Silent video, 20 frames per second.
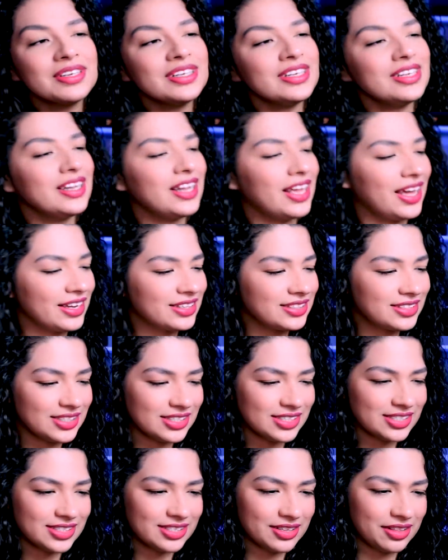really like
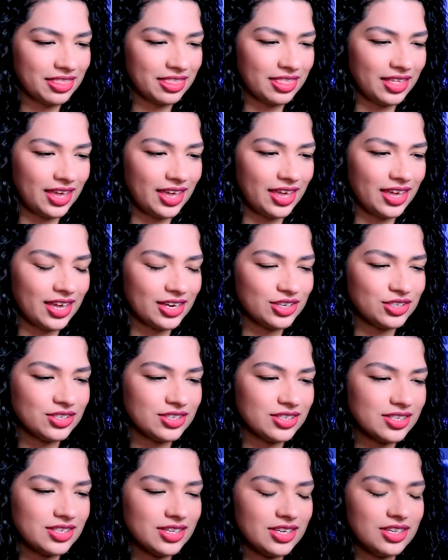this thing. I
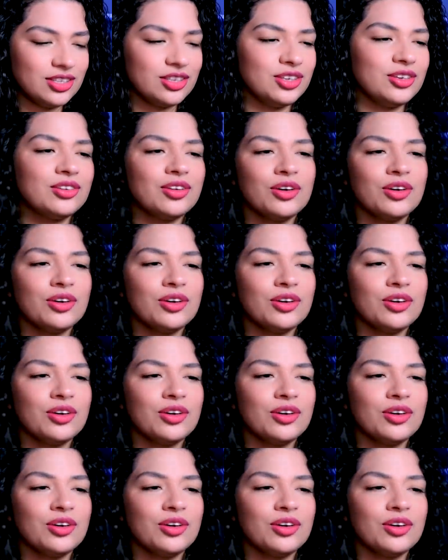just need, you